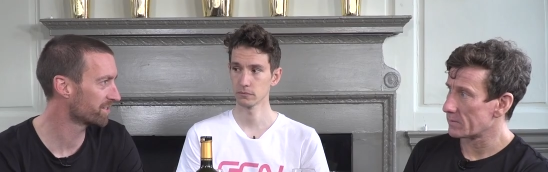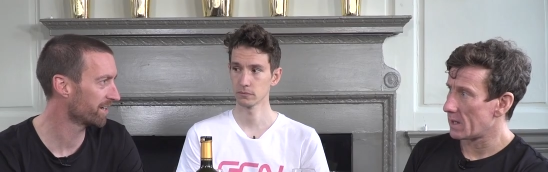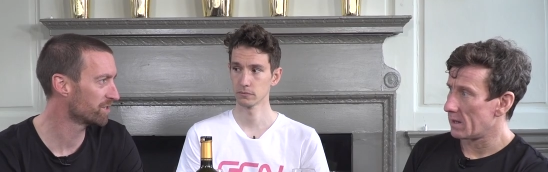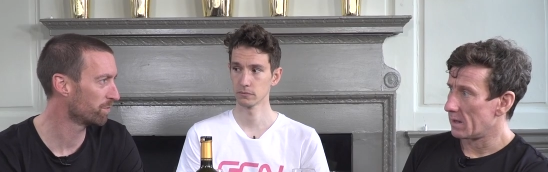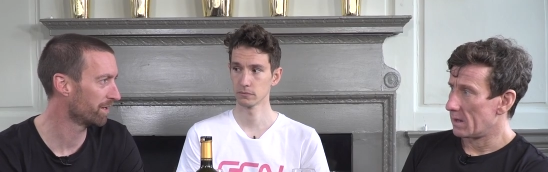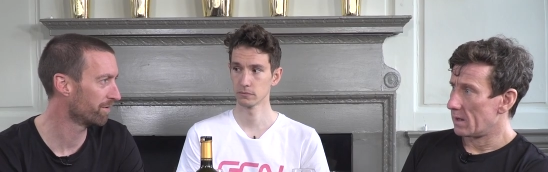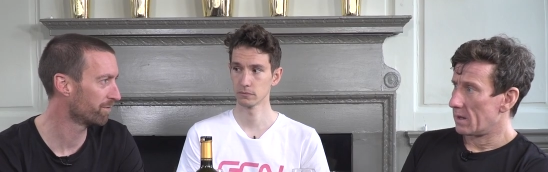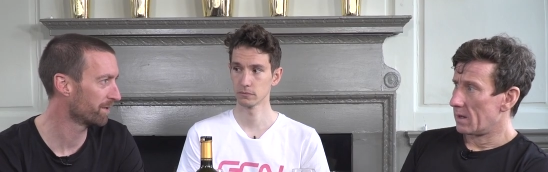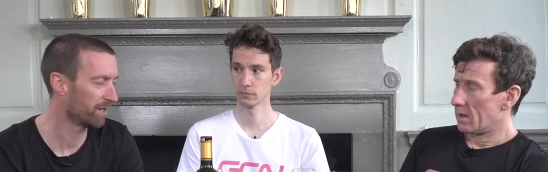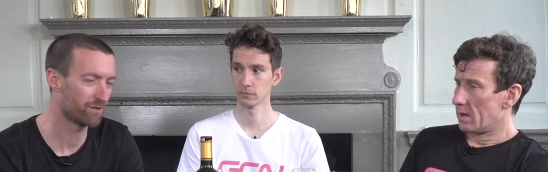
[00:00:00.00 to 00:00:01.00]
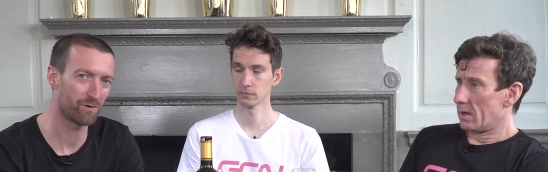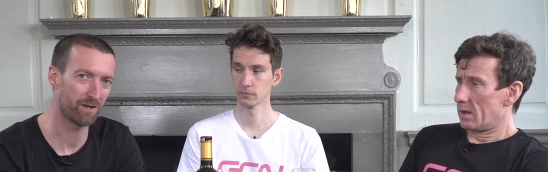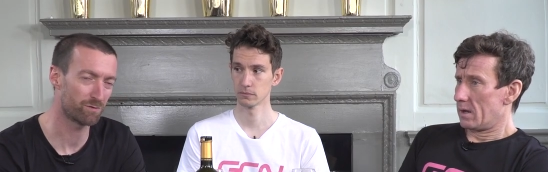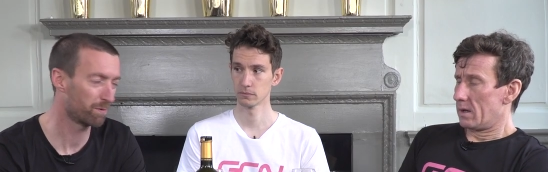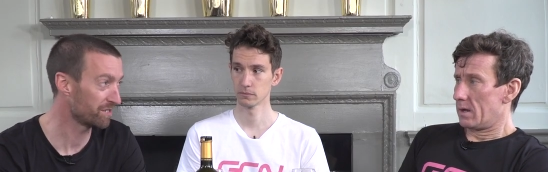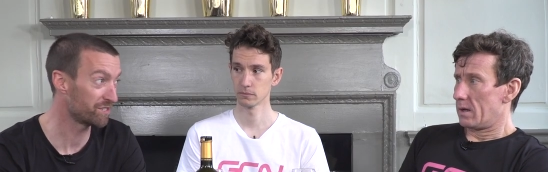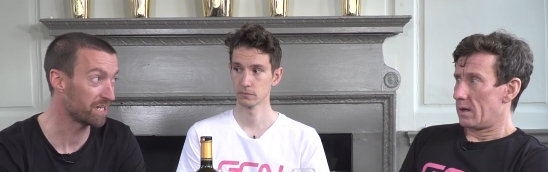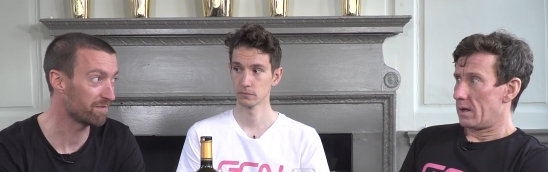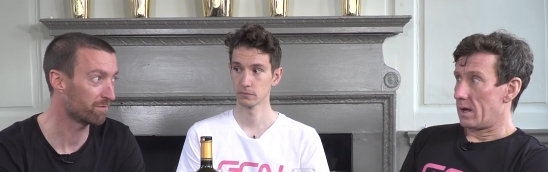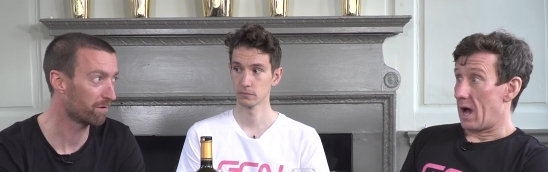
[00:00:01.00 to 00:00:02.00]
Speaker 1: stage win from an Irish rider is probably
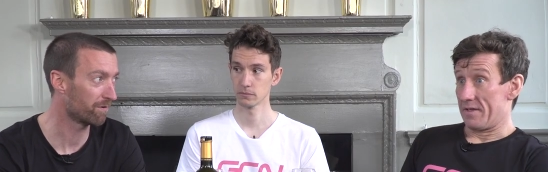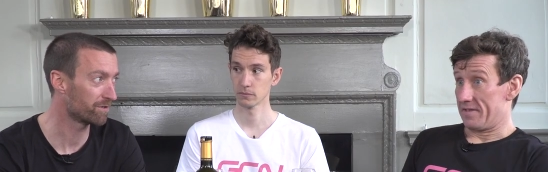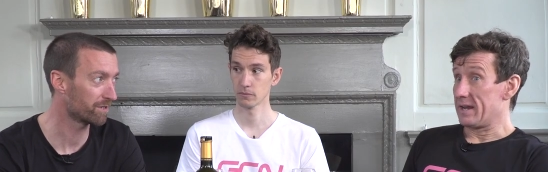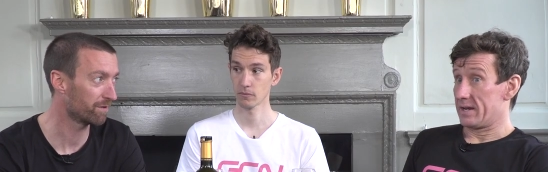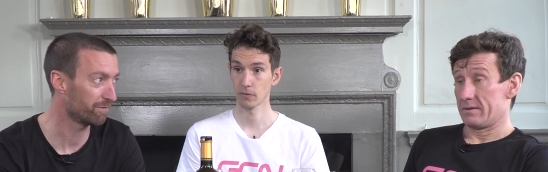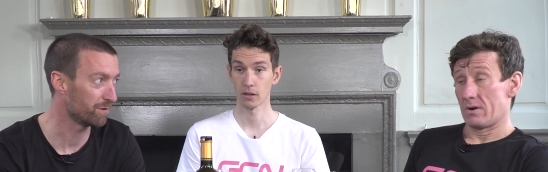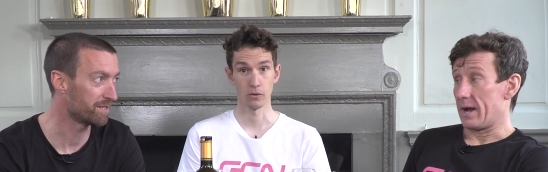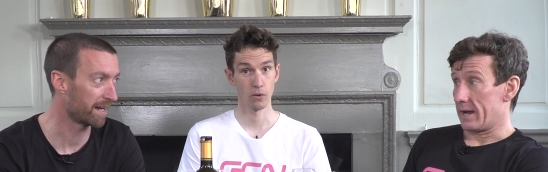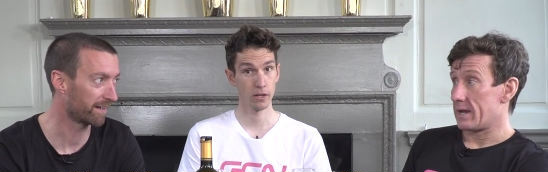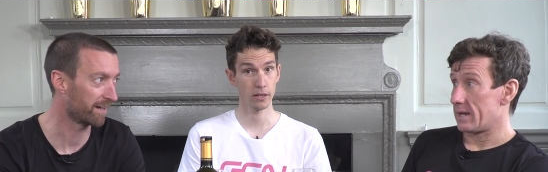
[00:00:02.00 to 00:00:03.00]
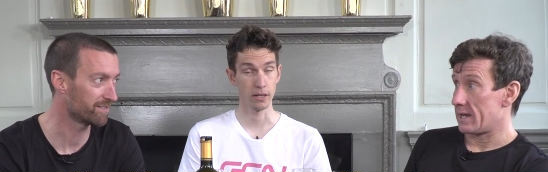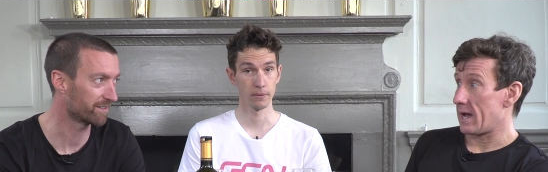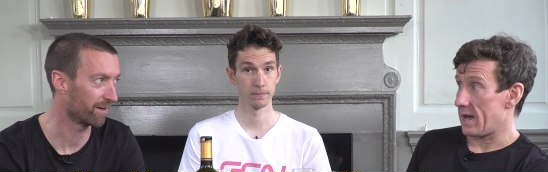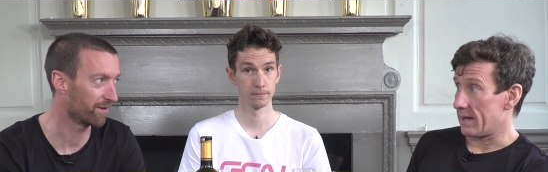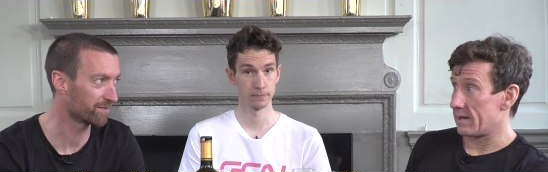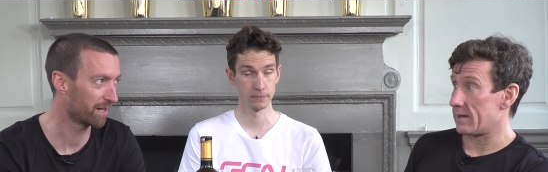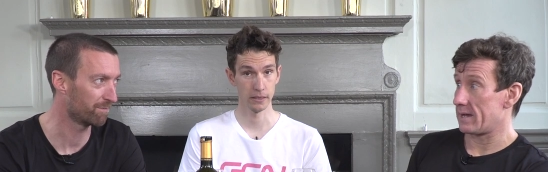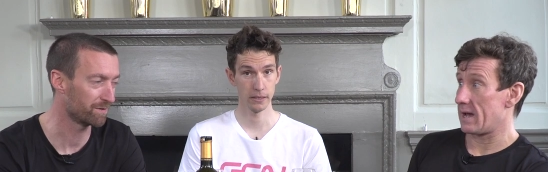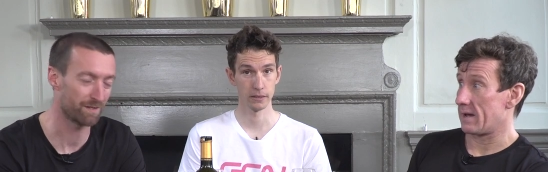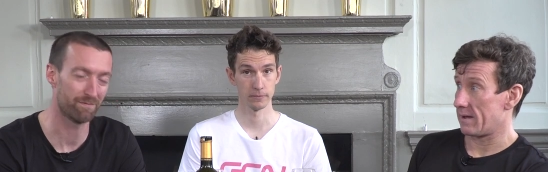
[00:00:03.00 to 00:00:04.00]
Stephen Roche. I think you're right. I like Yeah, yeah. So
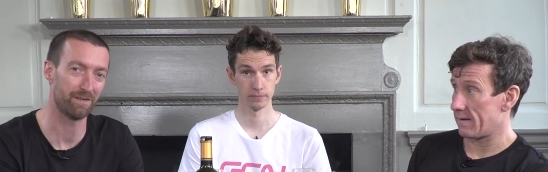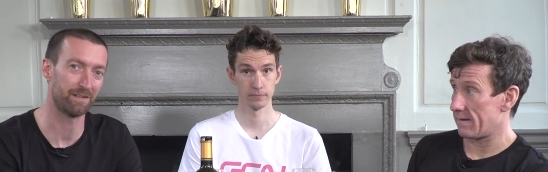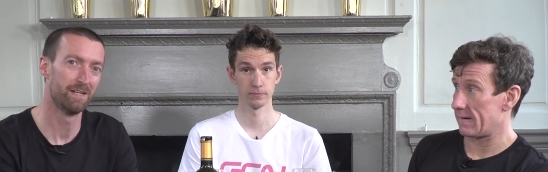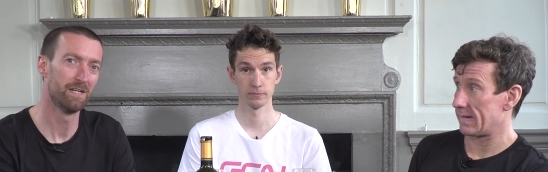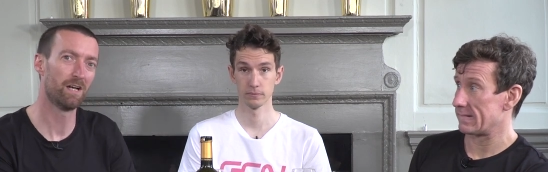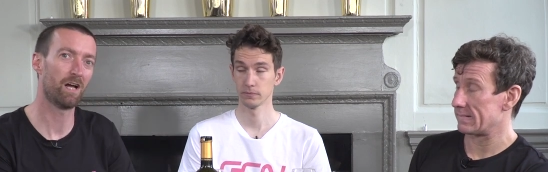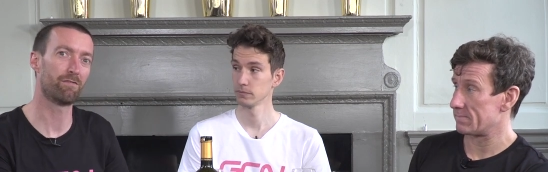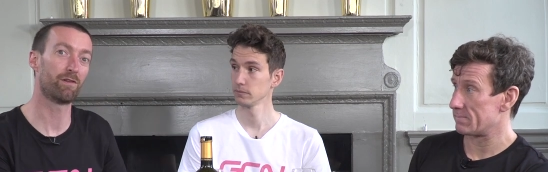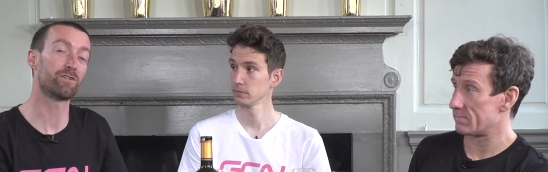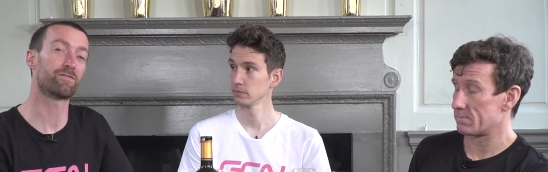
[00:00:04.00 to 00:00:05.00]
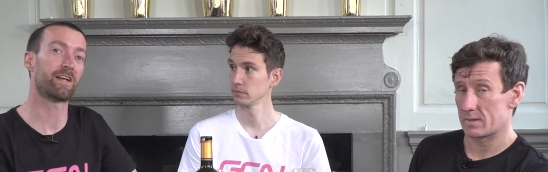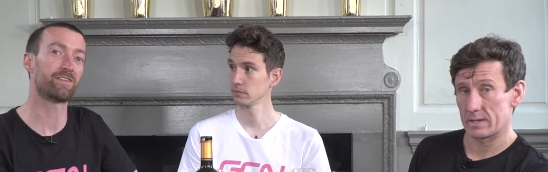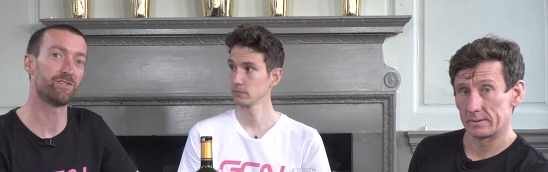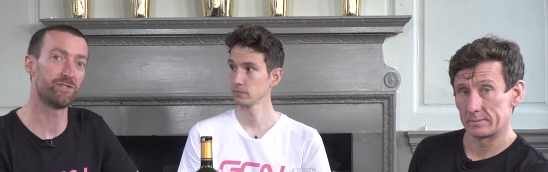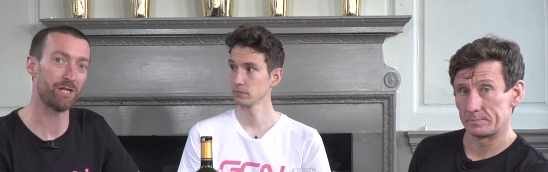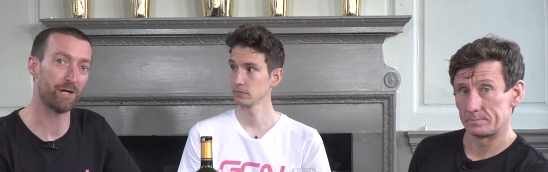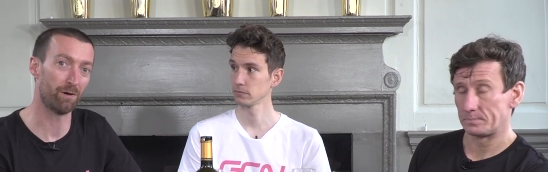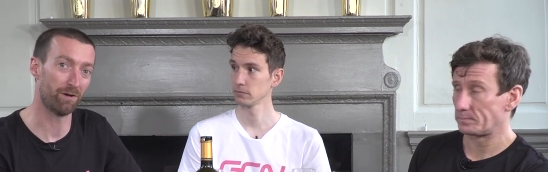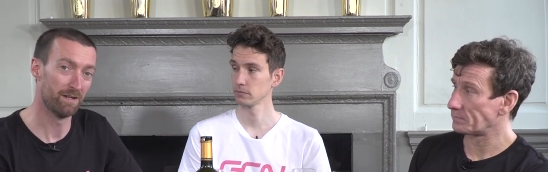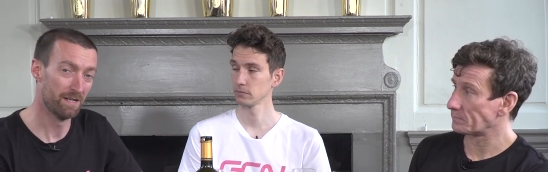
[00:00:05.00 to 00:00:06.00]
that yeah. was something uh, for those fans to
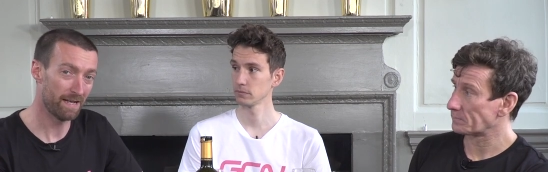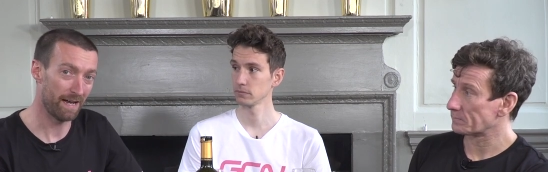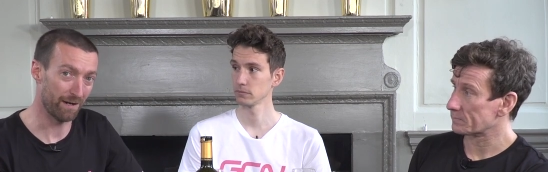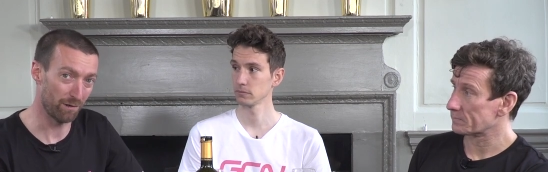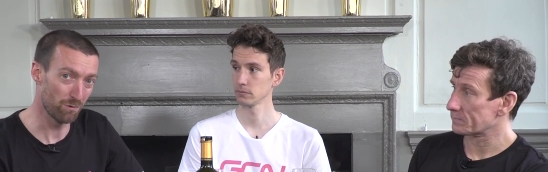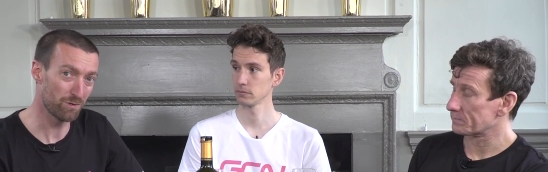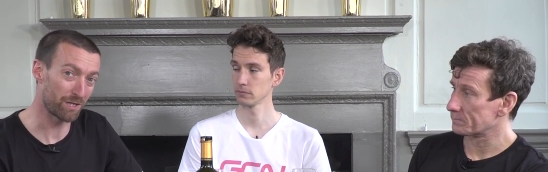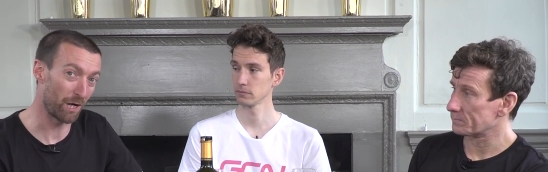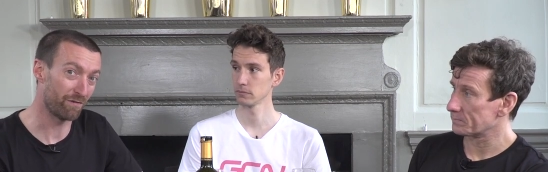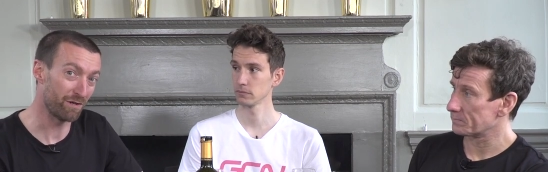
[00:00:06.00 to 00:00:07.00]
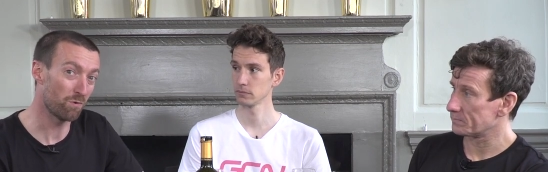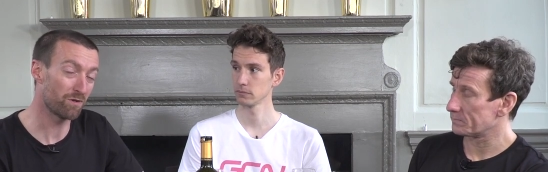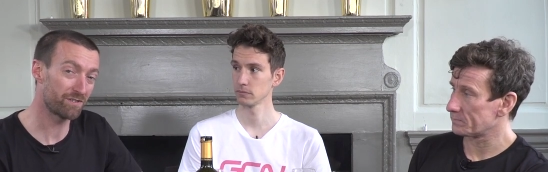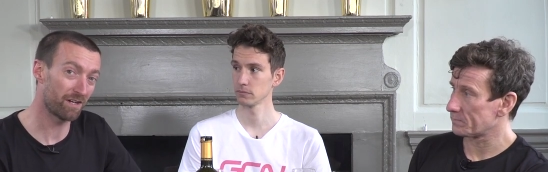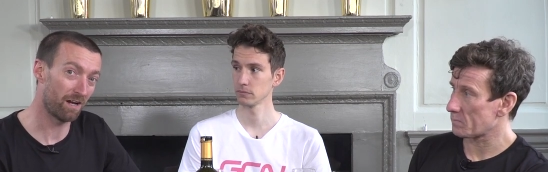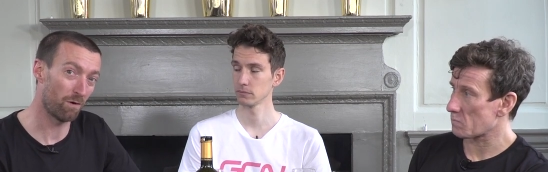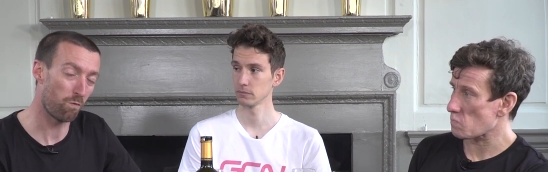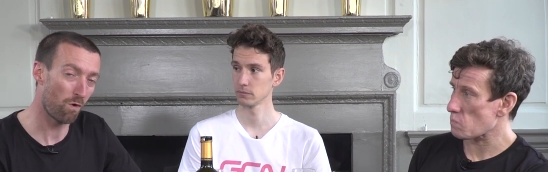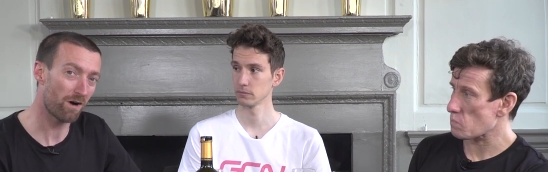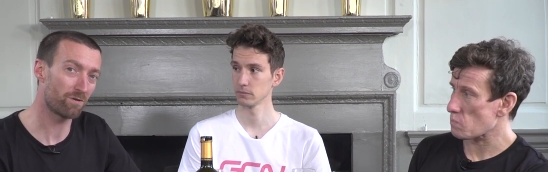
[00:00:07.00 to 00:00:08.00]
cheer on. And also, if you want to, a
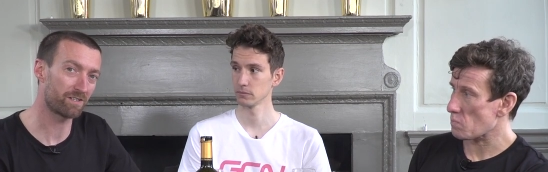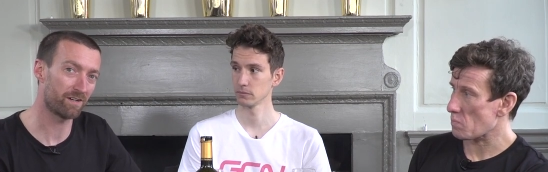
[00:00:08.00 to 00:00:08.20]
wild